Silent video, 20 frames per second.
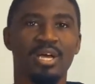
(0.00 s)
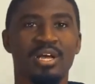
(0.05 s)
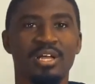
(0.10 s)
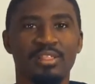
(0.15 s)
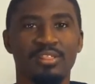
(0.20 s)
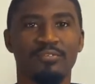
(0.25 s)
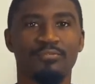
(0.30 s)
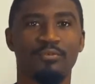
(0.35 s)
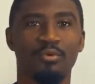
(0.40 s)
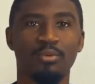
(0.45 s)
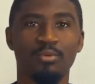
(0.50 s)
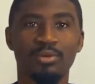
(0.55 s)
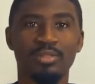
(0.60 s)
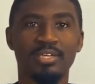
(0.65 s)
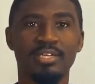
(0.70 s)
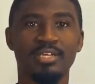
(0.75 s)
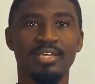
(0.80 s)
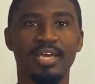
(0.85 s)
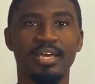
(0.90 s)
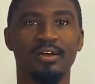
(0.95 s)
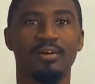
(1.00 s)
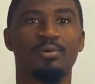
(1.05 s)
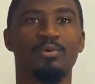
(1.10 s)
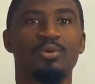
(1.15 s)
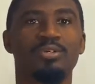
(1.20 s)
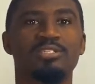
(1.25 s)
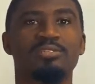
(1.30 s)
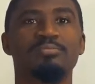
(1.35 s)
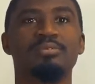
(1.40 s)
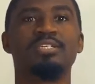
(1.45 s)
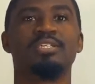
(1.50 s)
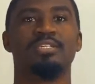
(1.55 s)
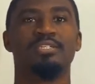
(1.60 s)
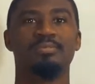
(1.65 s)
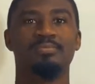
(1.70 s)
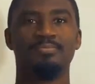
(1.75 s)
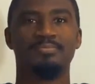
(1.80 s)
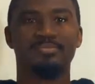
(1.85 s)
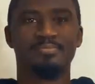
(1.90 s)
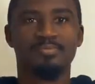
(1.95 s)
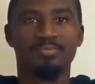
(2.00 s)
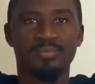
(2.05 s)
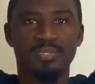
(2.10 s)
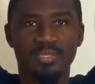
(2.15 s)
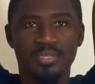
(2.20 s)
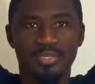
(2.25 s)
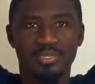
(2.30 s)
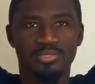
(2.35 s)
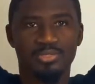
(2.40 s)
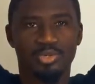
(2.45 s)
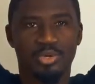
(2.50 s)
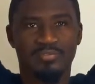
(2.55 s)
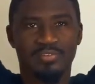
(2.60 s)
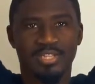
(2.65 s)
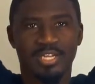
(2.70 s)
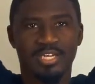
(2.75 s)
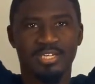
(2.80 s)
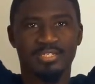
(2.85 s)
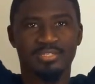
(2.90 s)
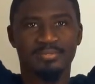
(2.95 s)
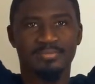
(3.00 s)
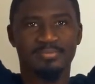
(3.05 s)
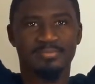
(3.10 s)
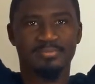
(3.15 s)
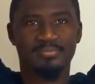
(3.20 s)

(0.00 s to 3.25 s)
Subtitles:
the 4 we're looking at are going to be 12 o'clock,